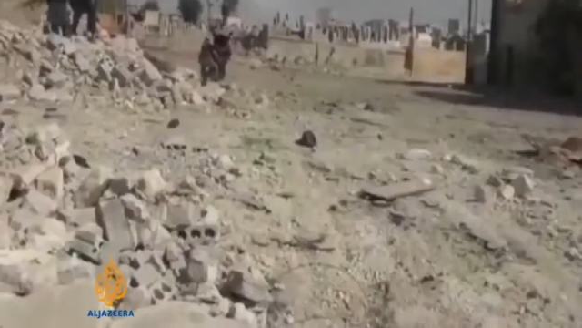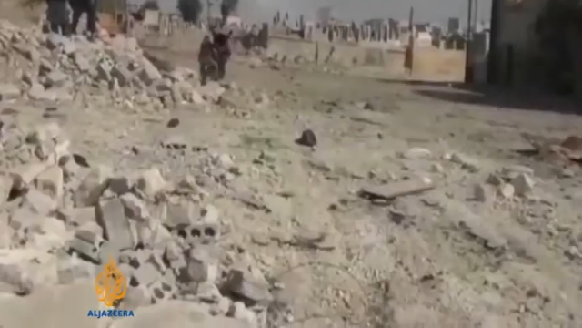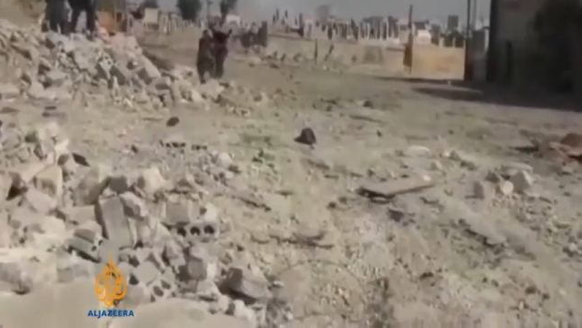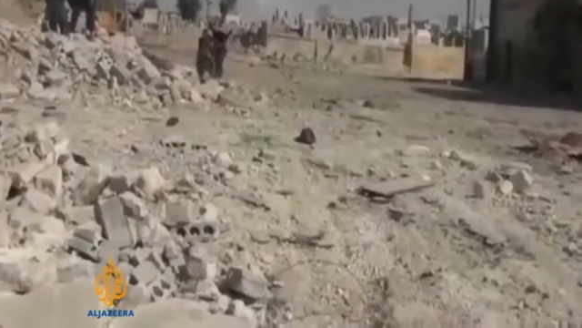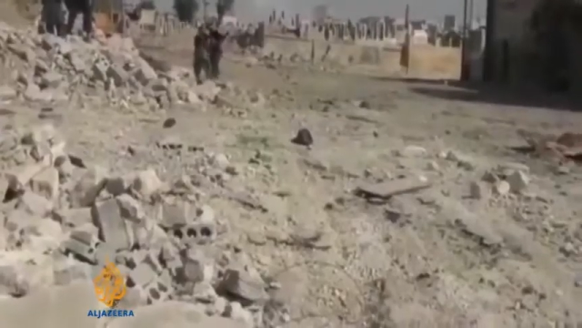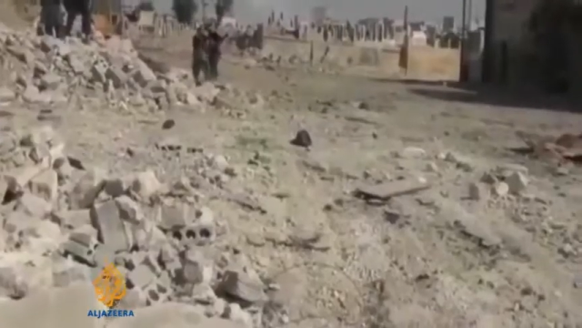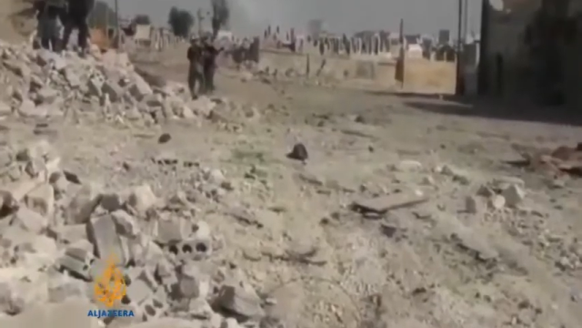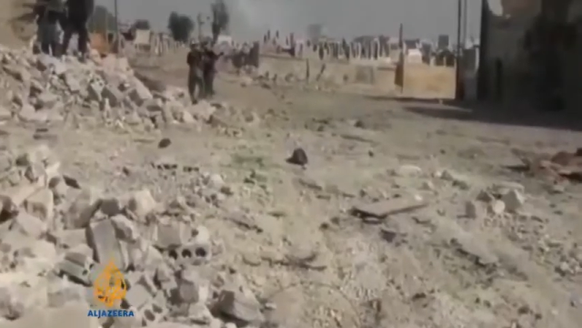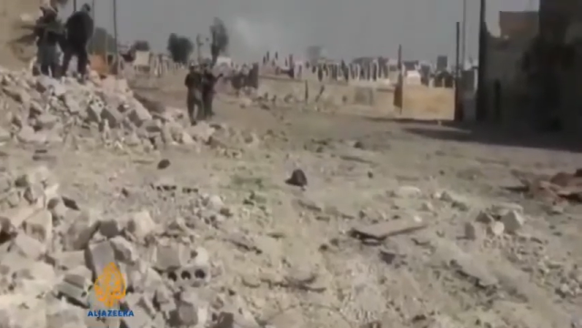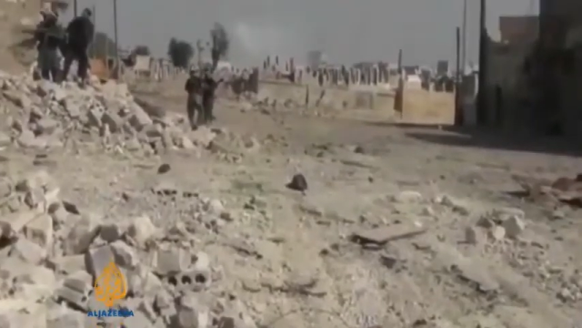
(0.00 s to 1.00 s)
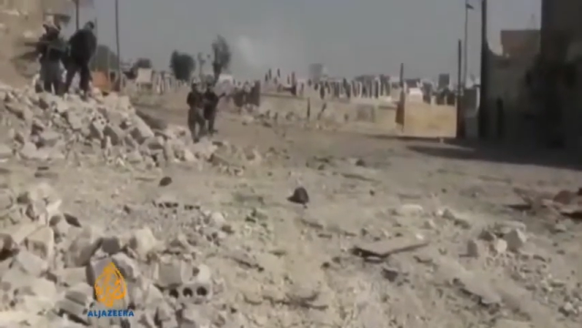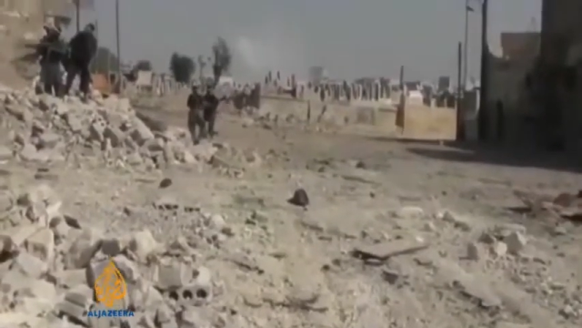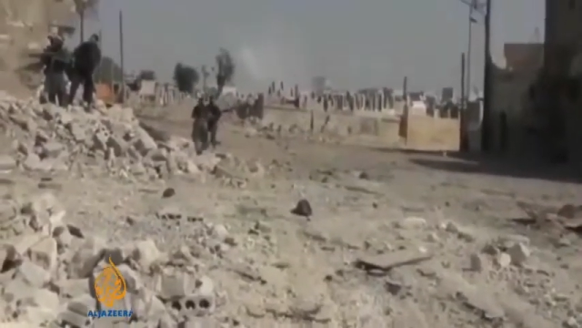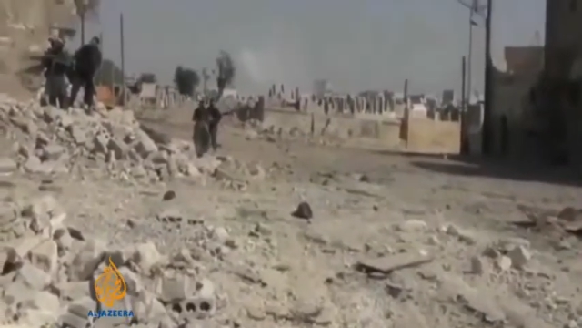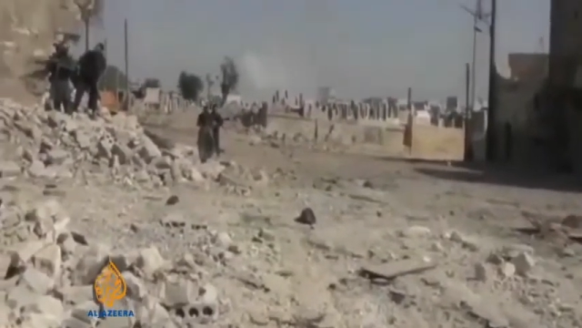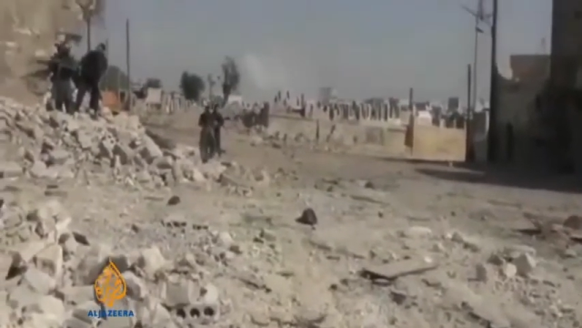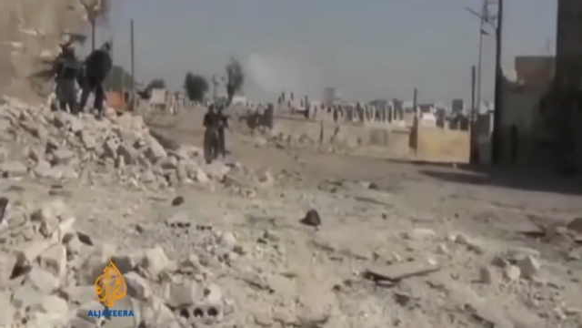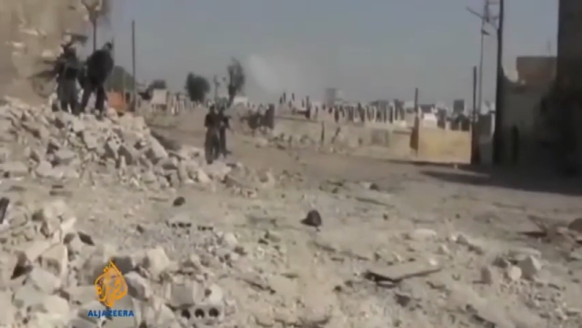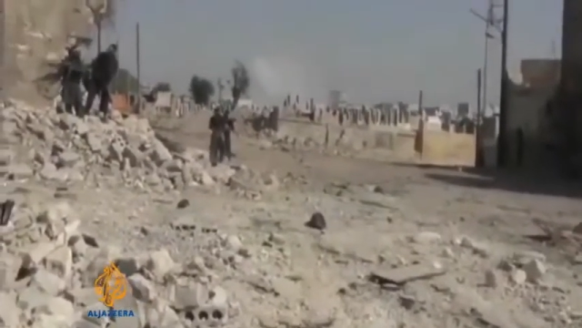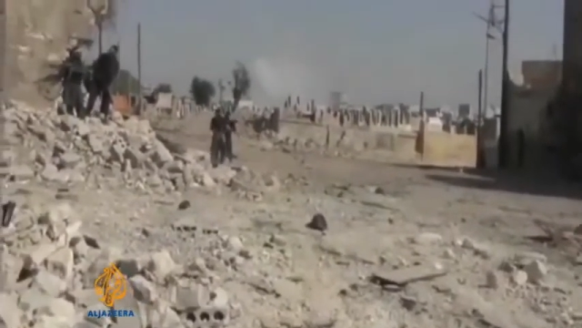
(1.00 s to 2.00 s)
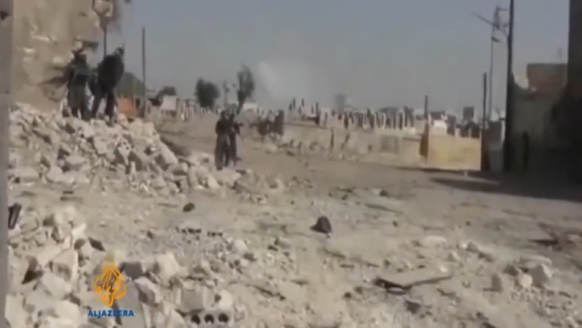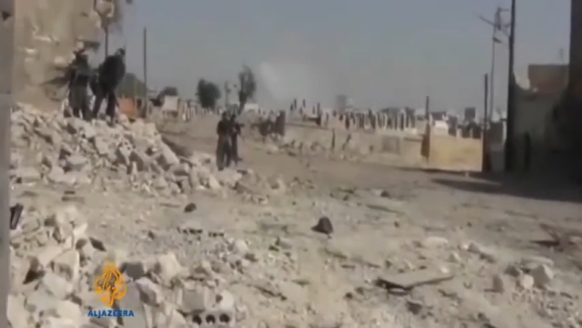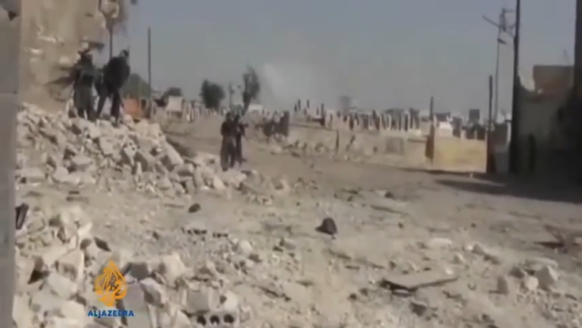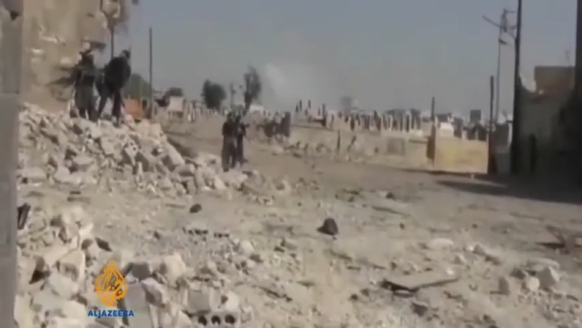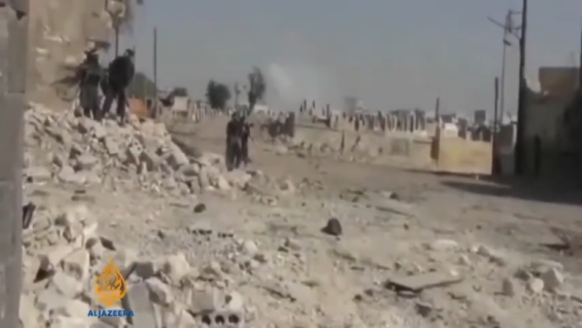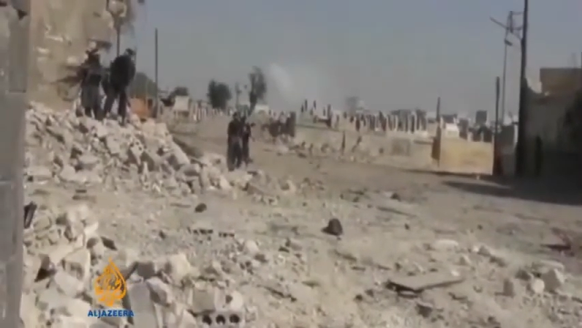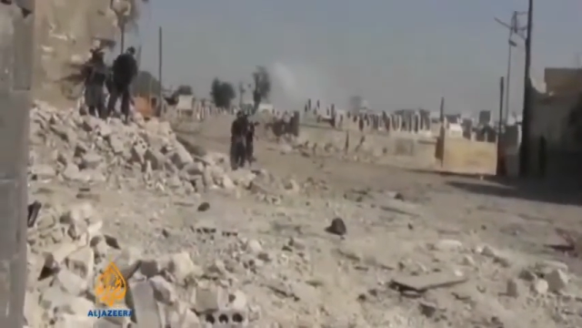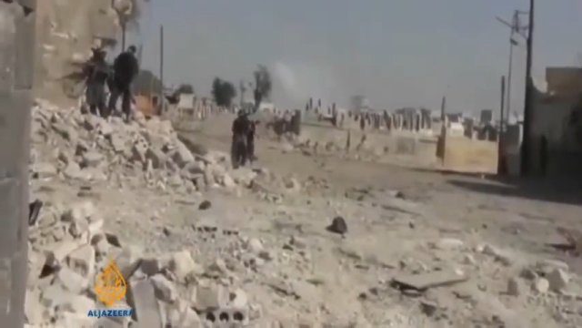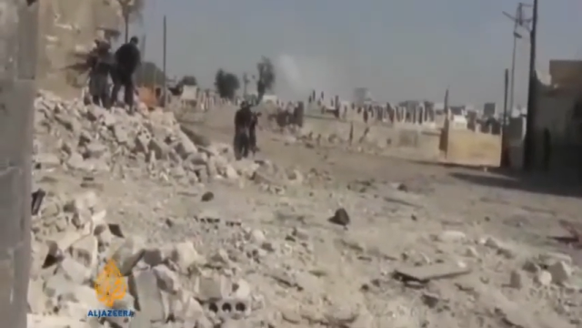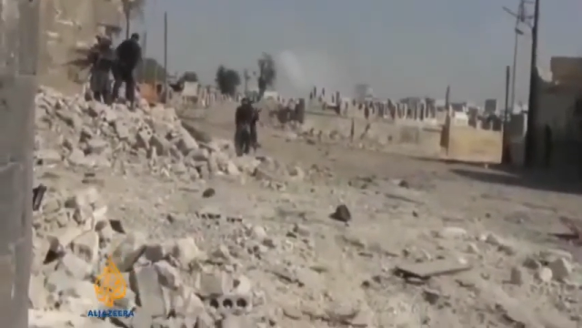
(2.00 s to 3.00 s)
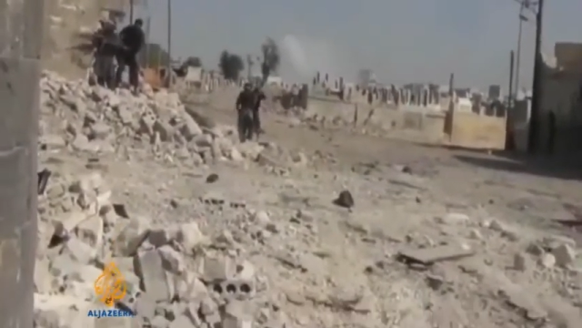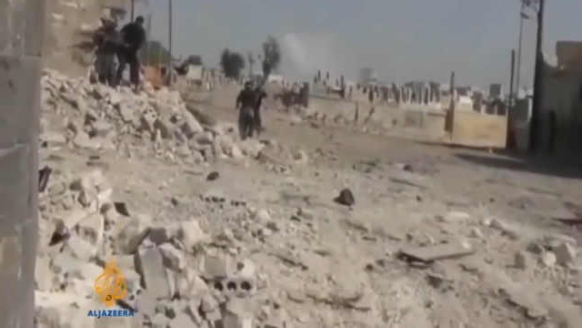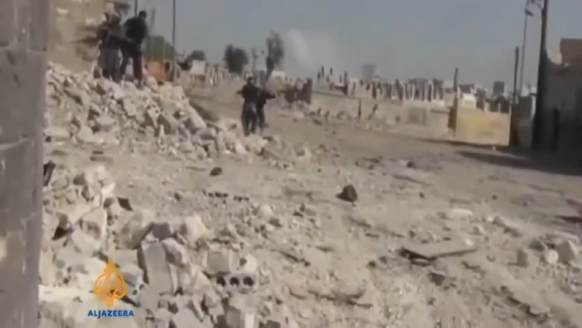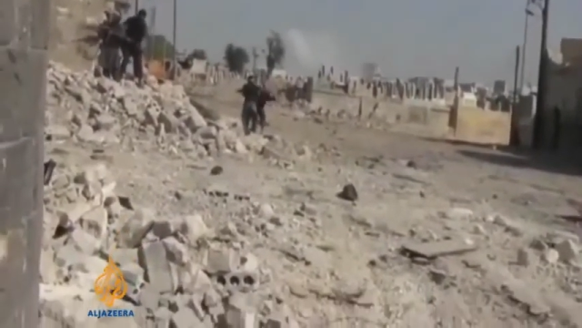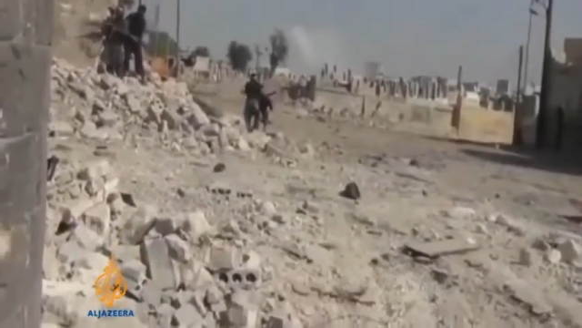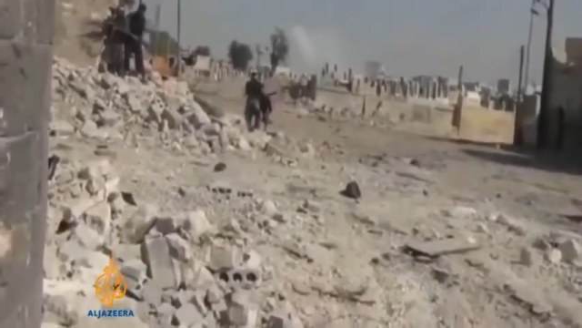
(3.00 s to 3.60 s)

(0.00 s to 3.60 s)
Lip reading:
Nobody's mouth can be seen.